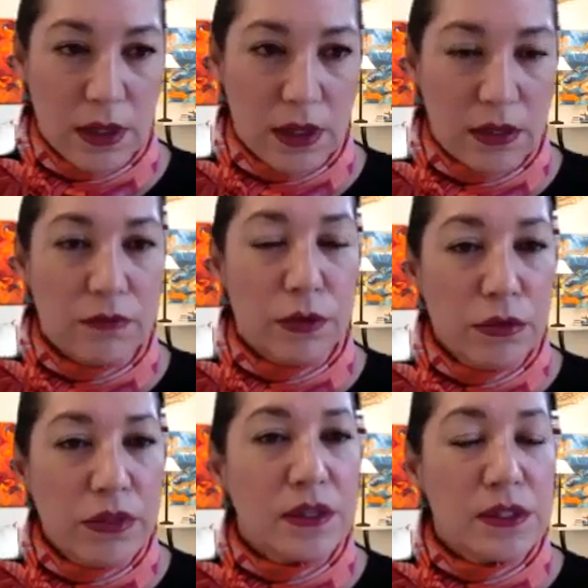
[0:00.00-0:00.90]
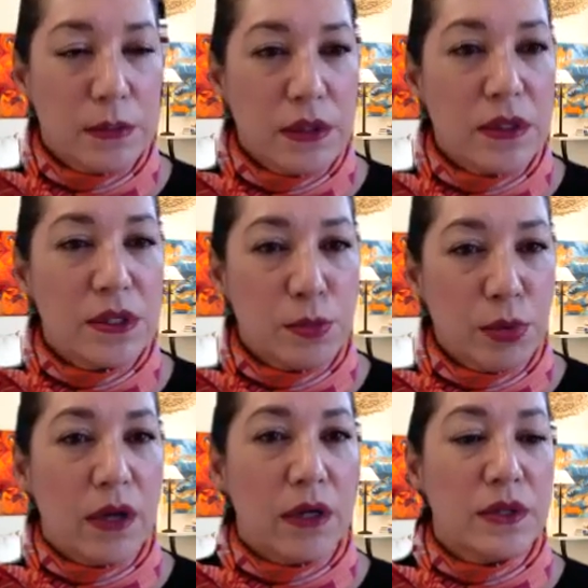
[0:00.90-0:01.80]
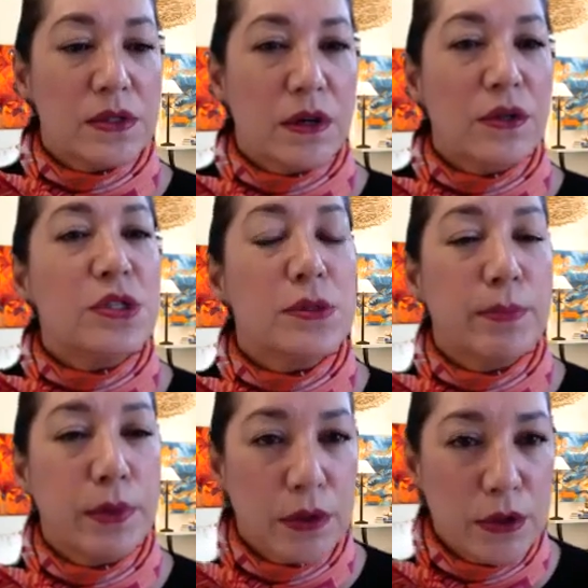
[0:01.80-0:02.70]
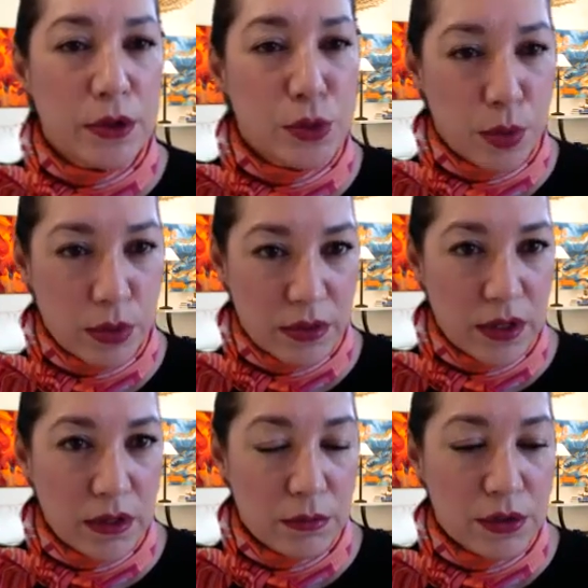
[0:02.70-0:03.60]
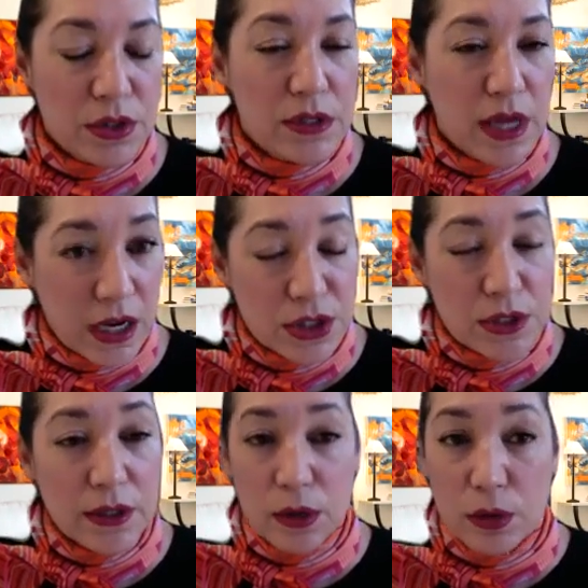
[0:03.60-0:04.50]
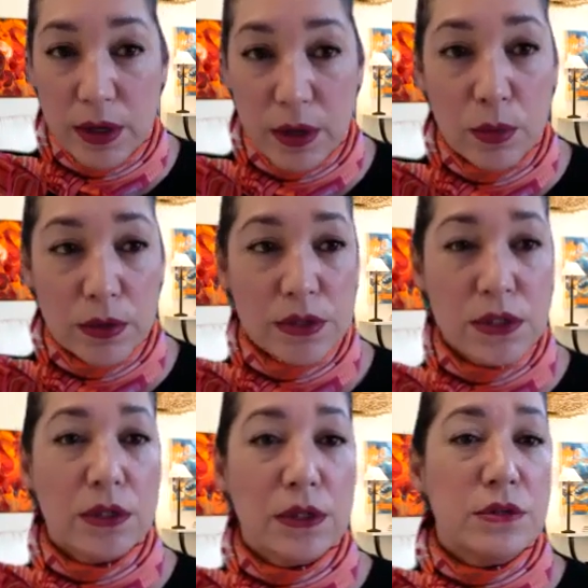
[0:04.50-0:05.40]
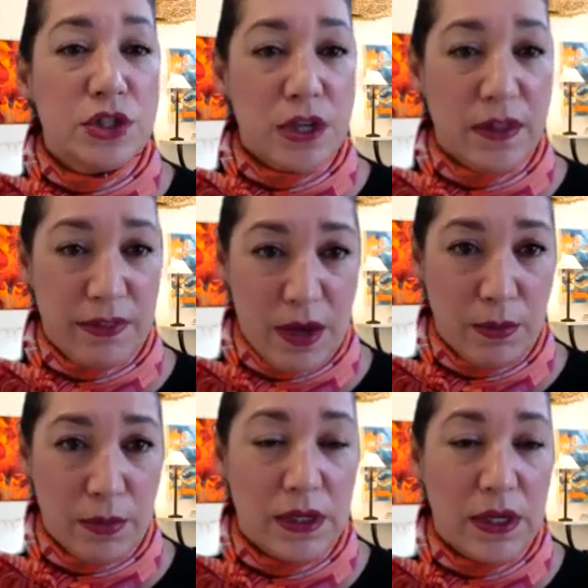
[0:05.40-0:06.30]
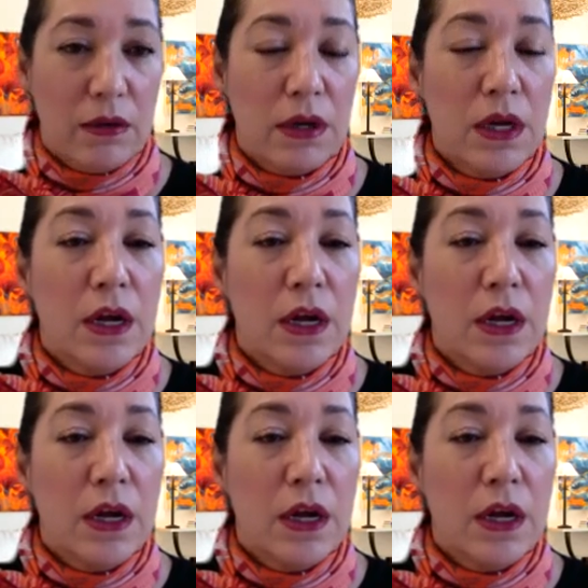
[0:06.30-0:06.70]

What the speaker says: And if you think some of these products are splurge worthy, which is actually a great word to use, jot that one down,